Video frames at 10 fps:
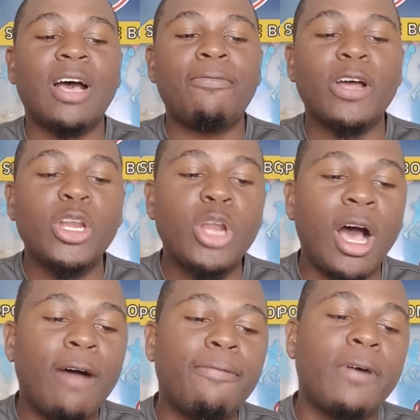of
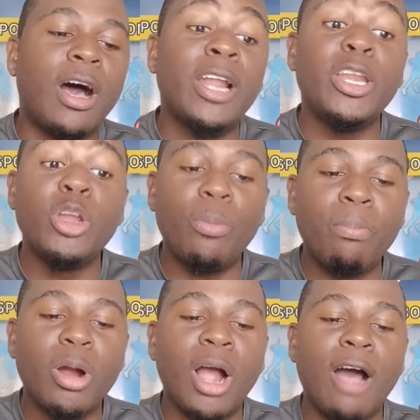a
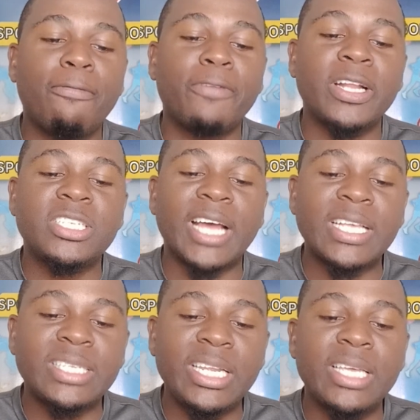number of
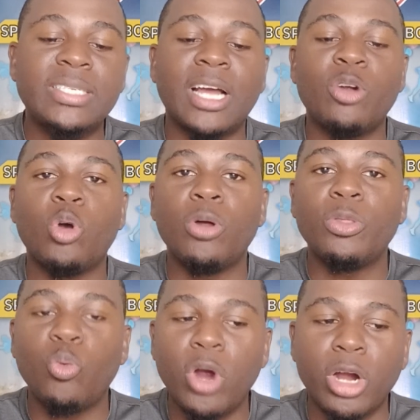franchise leagues
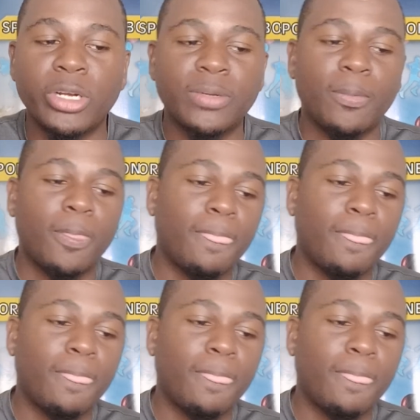around the world.